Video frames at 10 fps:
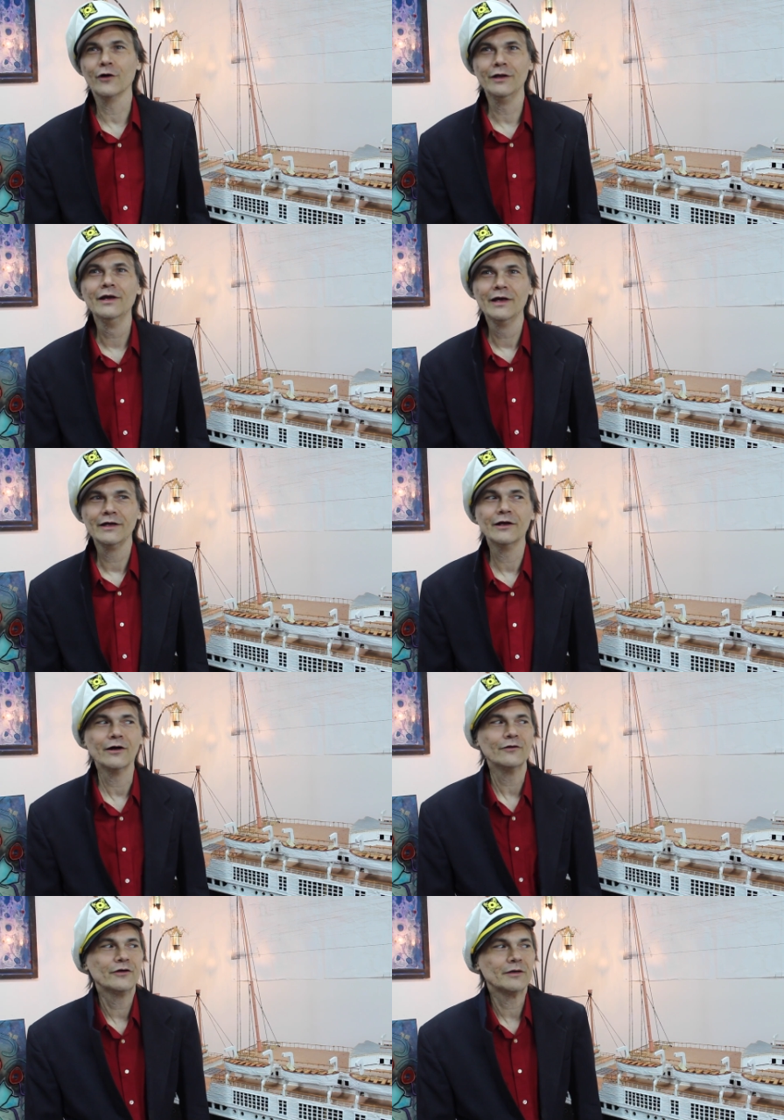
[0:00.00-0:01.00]
But you
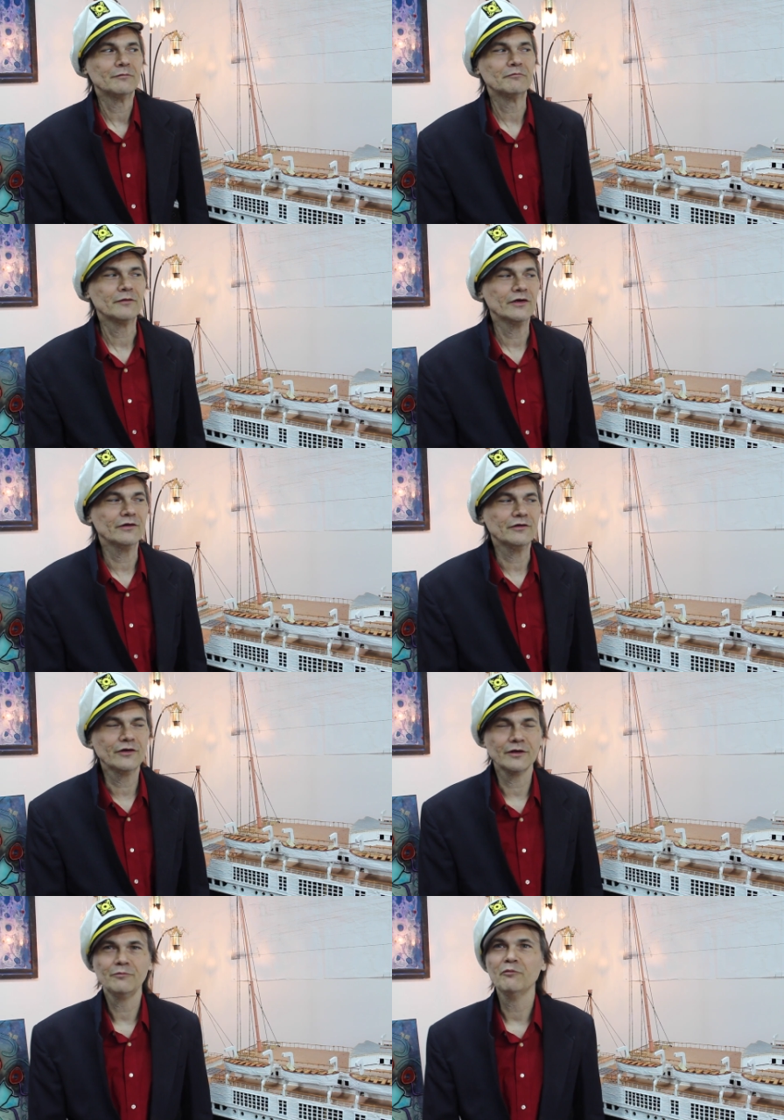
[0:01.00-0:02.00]
know, you can you, you
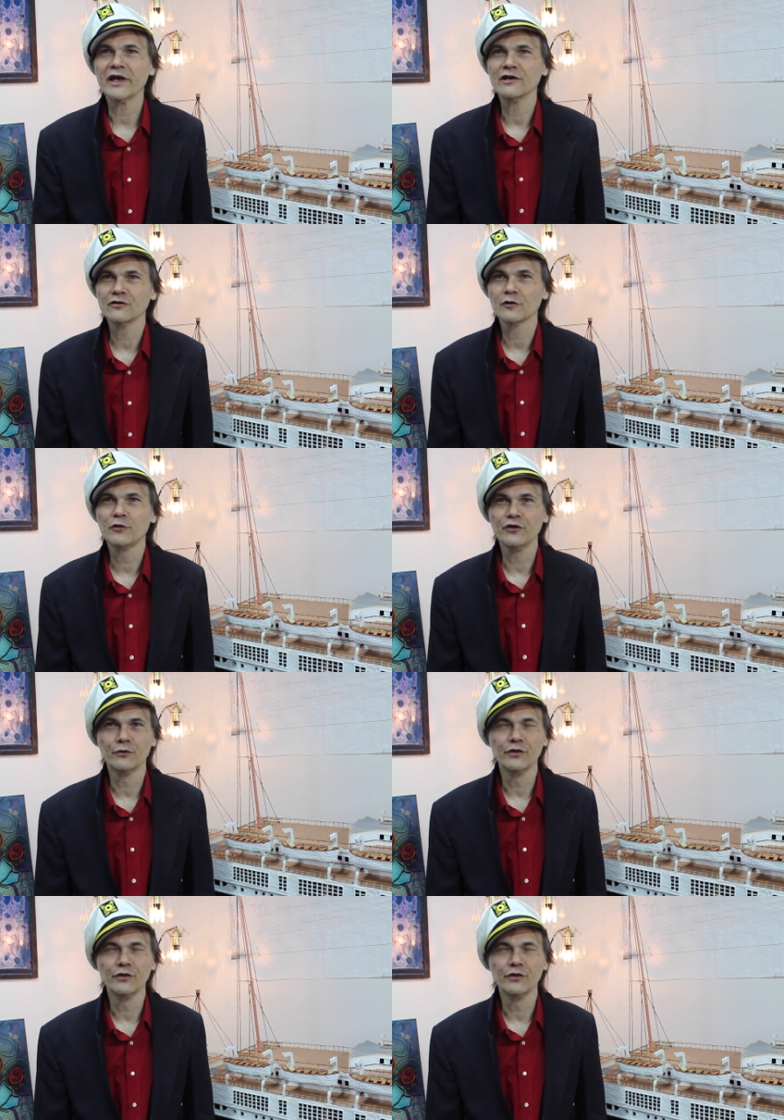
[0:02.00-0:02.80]
can make it look pretty